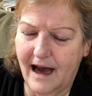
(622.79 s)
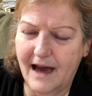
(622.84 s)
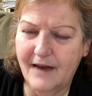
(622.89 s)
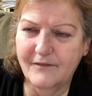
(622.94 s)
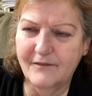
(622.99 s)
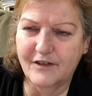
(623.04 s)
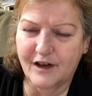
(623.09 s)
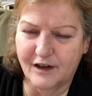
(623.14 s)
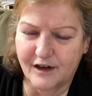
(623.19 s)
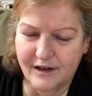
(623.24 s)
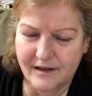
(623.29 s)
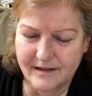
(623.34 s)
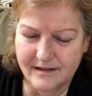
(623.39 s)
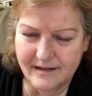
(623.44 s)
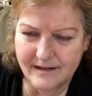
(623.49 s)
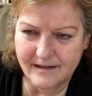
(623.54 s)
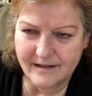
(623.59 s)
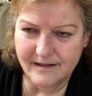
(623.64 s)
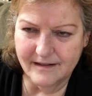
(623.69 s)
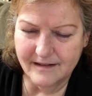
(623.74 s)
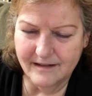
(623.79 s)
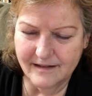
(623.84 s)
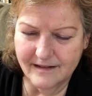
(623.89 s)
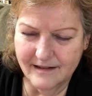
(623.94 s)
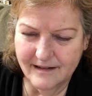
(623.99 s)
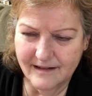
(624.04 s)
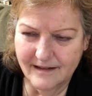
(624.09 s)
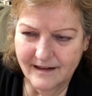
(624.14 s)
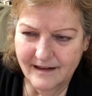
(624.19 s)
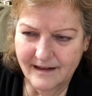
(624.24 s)
learned
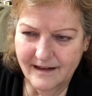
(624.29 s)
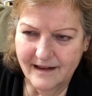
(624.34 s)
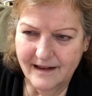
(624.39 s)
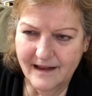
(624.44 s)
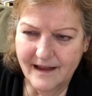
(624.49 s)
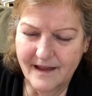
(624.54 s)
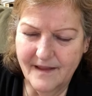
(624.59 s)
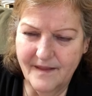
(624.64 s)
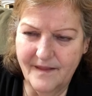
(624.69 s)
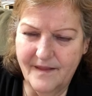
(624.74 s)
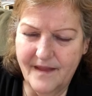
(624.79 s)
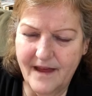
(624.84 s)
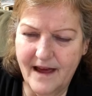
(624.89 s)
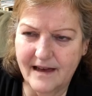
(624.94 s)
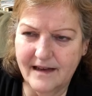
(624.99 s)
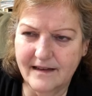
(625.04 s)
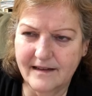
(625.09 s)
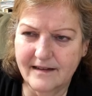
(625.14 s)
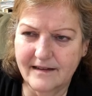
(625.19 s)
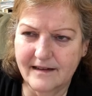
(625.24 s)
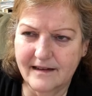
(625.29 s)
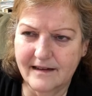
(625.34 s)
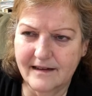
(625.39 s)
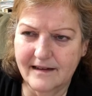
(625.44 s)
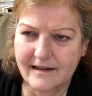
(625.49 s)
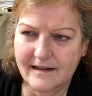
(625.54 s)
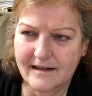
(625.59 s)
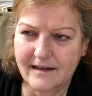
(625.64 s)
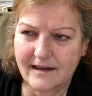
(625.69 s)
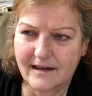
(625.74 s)
that
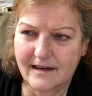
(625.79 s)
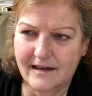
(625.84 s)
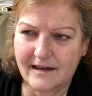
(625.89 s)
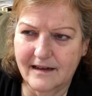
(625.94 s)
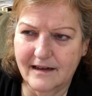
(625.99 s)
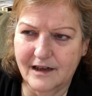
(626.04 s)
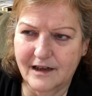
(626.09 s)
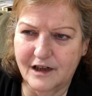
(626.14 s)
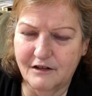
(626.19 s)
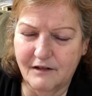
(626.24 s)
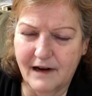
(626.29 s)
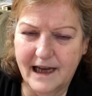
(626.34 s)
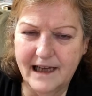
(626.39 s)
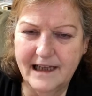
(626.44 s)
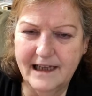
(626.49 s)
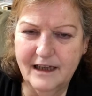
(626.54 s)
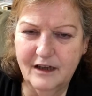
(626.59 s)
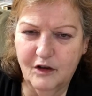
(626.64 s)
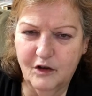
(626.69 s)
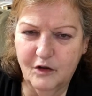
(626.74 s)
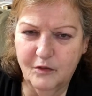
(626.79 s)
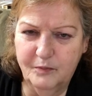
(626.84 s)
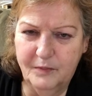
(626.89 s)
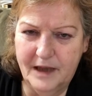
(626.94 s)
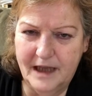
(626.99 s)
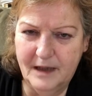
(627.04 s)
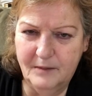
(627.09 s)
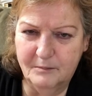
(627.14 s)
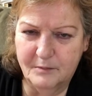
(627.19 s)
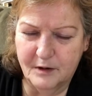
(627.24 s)
cranky old
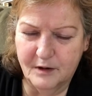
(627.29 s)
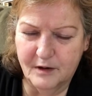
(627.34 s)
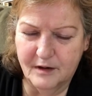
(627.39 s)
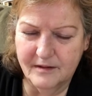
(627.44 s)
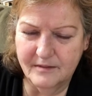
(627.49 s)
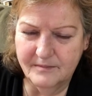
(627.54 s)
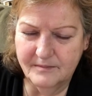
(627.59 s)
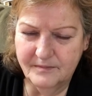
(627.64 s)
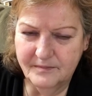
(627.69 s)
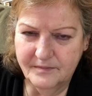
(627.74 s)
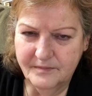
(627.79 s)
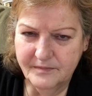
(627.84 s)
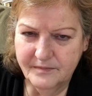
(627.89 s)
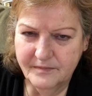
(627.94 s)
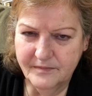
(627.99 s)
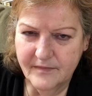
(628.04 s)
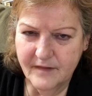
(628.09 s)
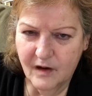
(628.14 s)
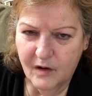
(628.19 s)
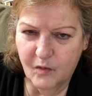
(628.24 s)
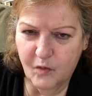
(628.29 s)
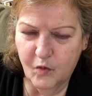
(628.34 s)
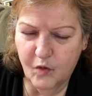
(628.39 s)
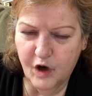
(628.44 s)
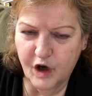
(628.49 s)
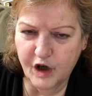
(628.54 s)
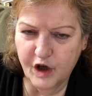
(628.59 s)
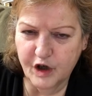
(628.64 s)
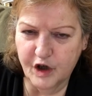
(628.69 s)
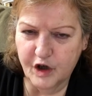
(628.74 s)
people
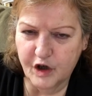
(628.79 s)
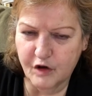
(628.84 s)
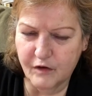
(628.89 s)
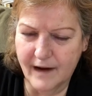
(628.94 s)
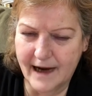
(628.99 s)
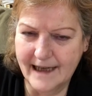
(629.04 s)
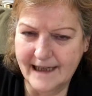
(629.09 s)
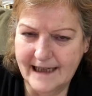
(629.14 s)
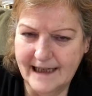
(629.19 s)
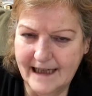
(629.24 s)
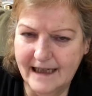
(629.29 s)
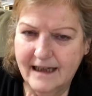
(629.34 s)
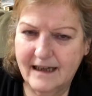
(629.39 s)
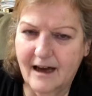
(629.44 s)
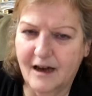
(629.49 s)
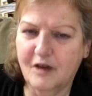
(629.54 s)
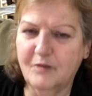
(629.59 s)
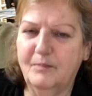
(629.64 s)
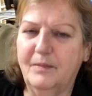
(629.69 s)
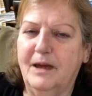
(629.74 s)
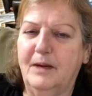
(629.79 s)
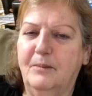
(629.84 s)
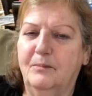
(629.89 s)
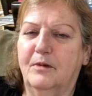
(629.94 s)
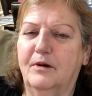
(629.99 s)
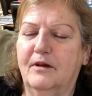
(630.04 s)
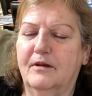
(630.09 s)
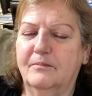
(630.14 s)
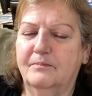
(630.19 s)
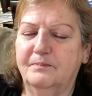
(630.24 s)
were cranky young
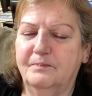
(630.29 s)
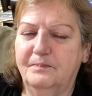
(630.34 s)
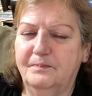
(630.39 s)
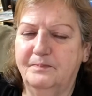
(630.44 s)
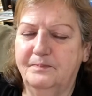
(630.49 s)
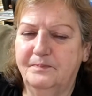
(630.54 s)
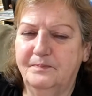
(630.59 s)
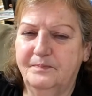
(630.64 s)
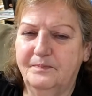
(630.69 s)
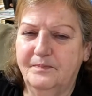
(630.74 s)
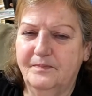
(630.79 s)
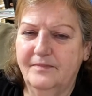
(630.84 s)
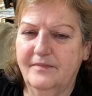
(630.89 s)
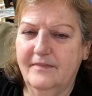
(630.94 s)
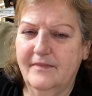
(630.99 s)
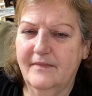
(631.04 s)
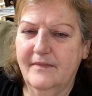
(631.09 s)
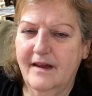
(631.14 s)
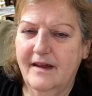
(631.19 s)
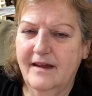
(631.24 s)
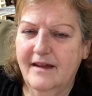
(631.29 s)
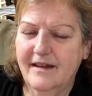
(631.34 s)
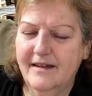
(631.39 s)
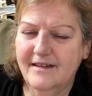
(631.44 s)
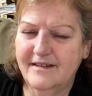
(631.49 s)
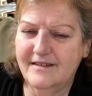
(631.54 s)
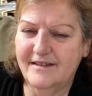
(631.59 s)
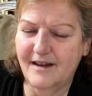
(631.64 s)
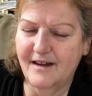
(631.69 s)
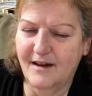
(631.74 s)
people.
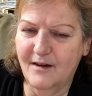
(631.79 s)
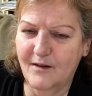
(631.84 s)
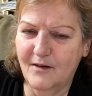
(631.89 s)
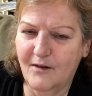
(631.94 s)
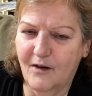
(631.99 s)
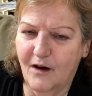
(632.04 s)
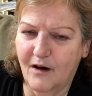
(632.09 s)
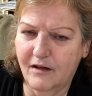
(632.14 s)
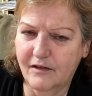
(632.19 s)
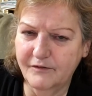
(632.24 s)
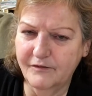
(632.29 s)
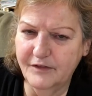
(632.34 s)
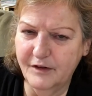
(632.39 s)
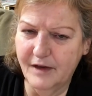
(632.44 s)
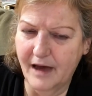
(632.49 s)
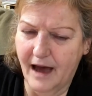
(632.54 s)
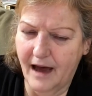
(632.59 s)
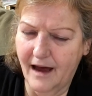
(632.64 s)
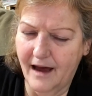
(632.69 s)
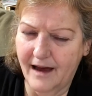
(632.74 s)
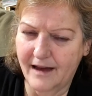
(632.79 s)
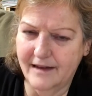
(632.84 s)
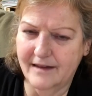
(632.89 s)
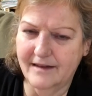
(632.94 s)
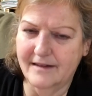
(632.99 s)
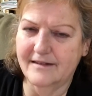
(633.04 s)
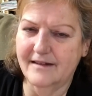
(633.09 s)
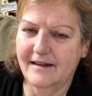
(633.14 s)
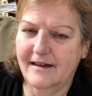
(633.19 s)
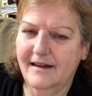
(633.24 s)
So all you
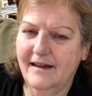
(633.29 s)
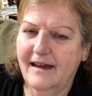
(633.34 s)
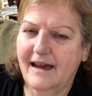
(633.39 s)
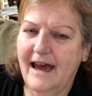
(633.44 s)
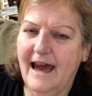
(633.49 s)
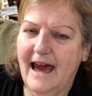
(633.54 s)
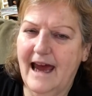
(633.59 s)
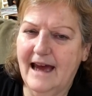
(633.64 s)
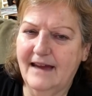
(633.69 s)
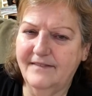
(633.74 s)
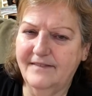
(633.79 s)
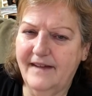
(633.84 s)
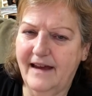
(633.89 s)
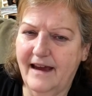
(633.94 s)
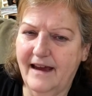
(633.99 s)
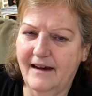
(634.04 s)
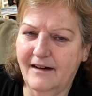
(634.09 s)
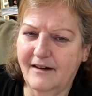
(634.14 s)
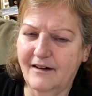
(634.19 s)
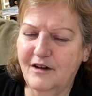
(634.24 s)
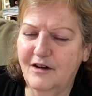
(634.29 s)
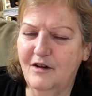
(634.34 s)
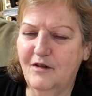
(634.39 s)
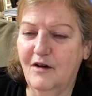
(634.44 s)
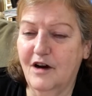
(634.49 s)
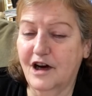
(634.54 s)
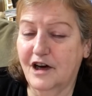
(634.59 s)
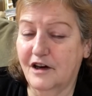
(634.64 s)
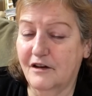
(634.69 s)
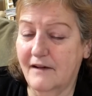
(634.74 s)
guys out there who
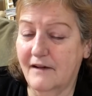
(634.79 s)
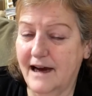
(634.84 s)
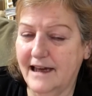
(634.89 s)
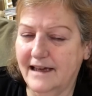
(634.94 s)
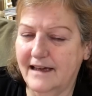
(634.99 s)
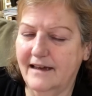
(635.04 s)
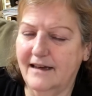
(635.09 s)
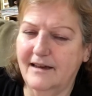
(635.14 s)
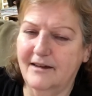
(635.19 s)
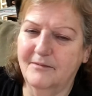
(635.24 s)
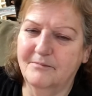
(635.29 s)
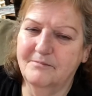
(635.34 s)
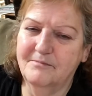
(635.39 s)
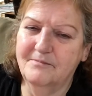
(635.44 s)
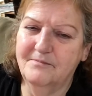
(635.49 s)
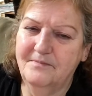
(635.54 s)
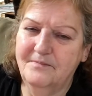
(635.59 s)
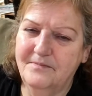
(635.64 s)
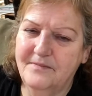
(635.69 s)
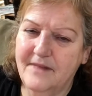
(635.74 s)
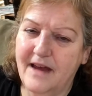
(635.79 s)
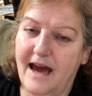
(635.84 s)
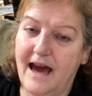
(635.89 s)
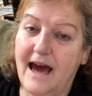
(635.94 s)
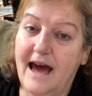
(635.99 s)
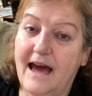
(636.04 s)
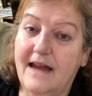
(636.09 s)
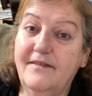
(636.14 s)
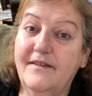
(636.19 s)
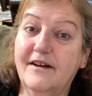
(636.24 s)
are cranky,
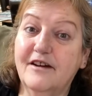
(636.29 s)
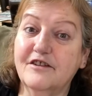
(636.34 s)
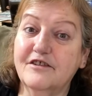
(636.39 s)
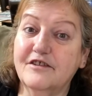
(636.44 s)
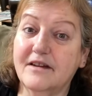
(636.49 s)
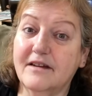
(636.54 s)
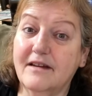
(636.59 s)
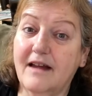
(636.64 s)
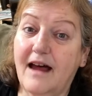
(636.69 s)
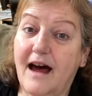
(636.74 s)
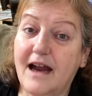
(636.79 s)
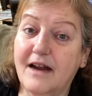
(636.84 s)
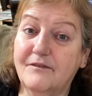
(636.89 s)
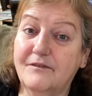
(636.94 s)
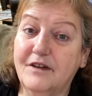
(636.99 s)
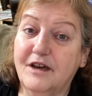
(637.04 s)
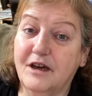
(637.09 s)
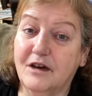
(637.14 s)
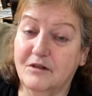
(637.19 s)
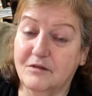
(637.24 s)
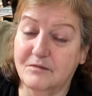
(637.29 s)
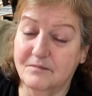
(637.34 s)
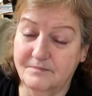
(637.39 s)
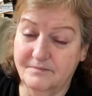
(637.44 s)
and there's a lot of you